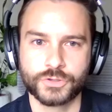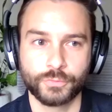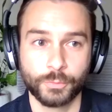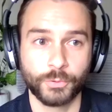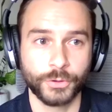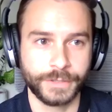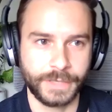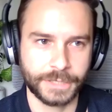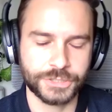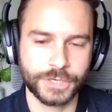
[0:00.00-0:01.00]
true
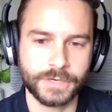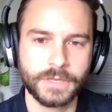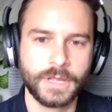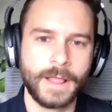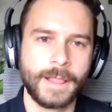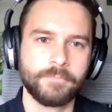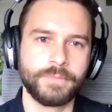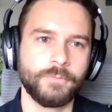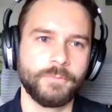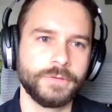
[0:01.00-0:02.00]
prediction,
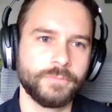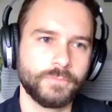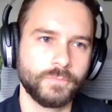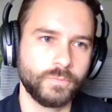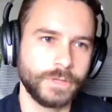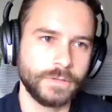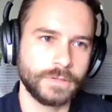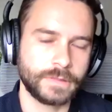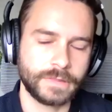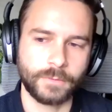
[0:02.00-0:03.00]
but we
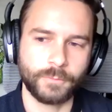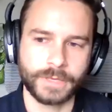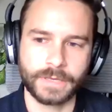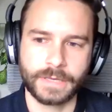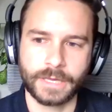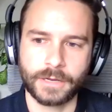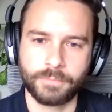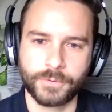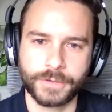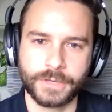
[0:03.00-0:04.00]
think we can get a
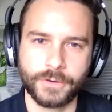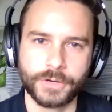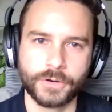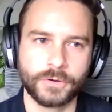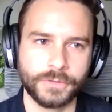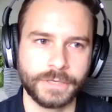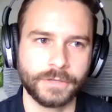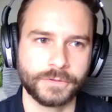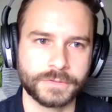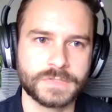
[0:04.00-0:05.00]
pretty good early
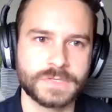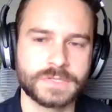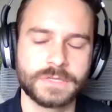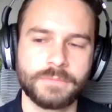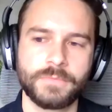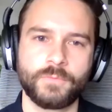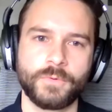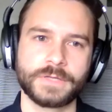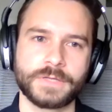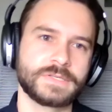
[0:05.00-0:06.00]
alert system
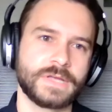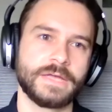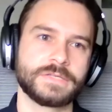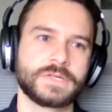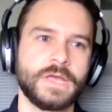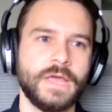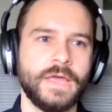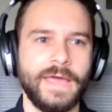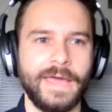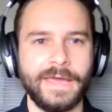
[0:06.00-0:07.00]
where it says,
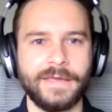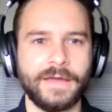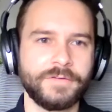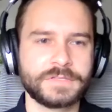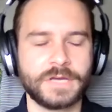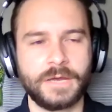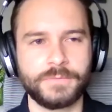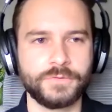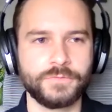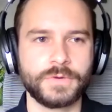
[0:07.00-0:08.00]
hey, every
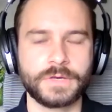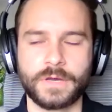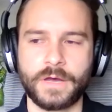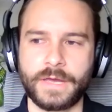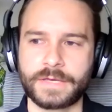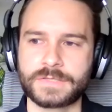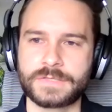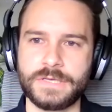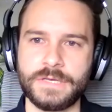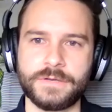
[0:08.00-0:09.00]
time you
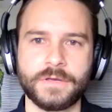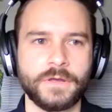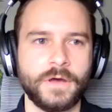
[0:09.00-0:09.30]
exceed